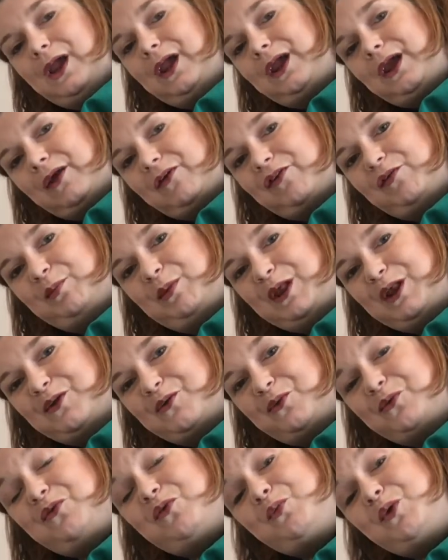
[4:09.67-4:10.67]
get a splint
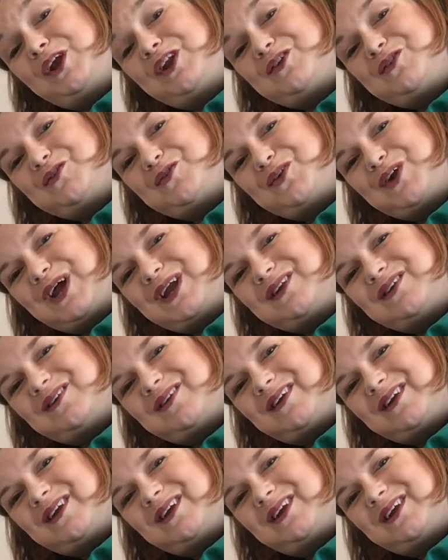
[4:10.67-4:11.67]
on Swedish strength.
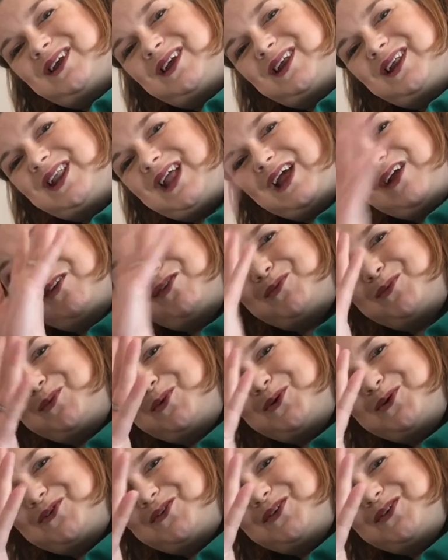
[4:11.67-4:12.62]
Thanks for watching.